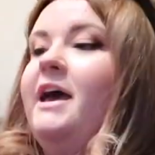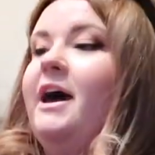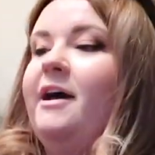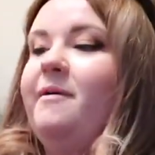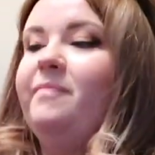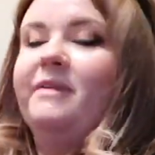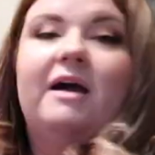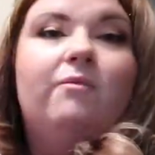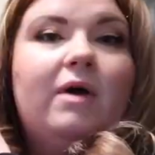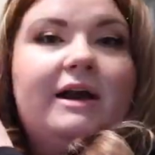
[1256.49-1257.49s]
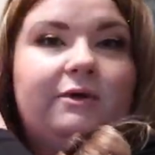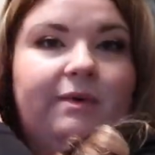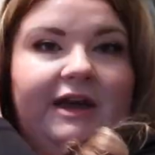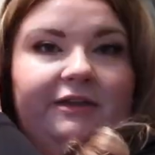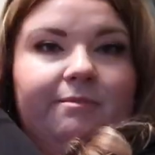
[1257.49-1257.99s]
Um, and when you
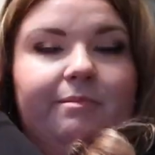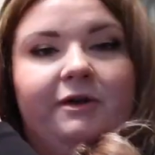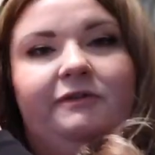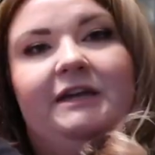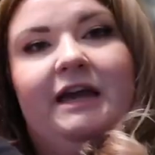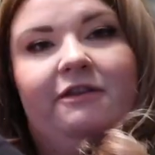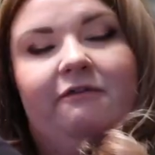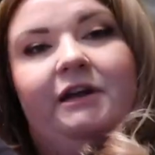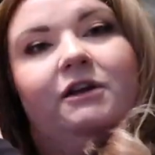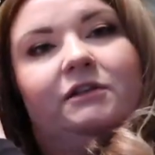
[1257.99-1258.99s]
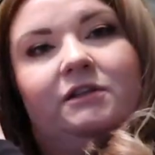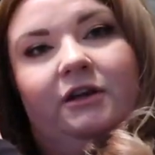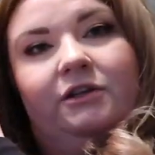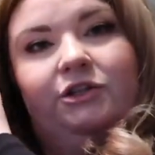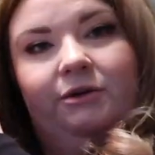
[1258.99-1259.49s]
wear them both together, it looks
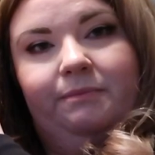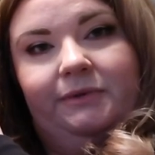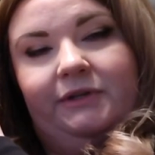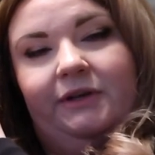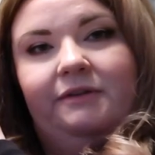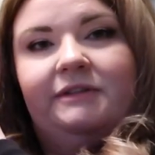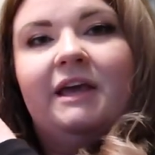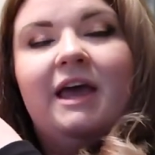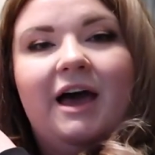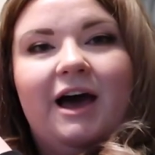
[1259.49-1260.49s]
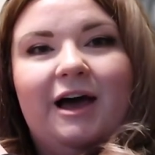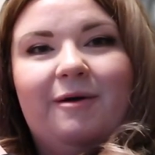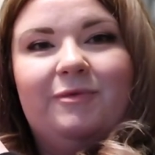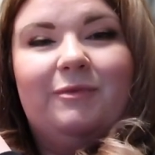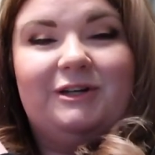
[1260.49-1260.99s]
like a jumpsuit,
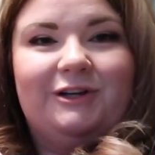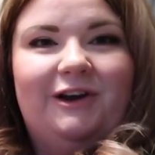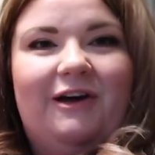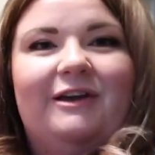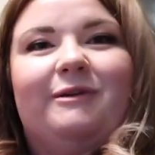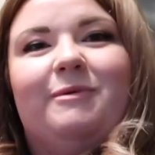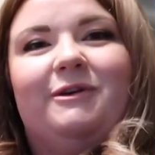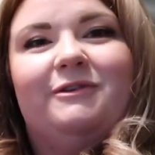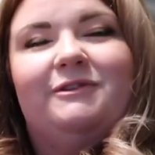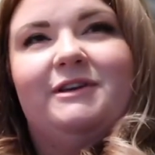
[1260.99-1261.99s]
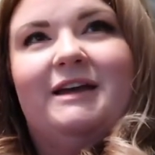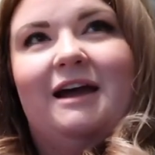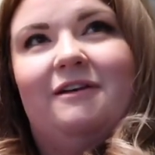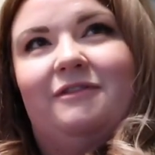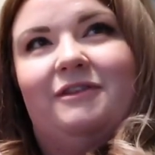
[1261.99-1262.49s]
um, which I like because you
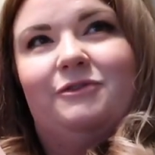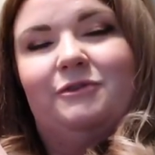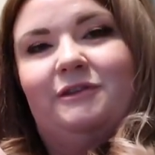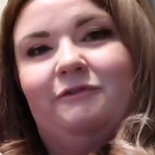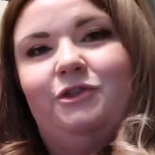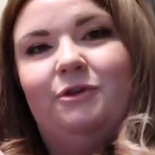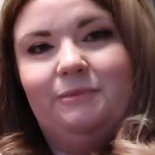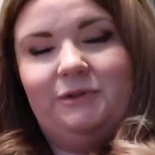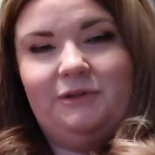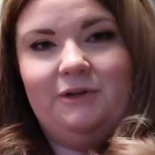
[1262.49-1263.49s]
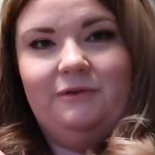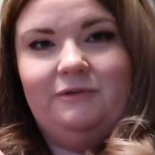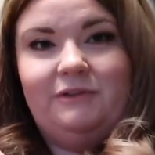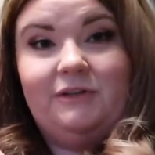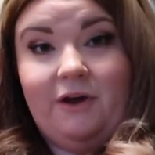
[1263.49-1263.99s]
get the sort of
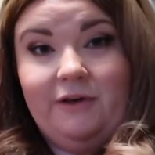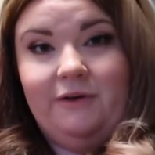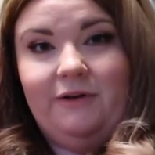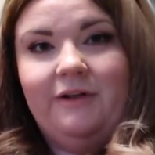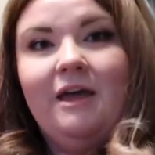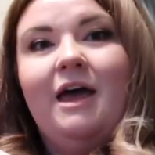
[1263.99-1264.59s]
jumpsuit style.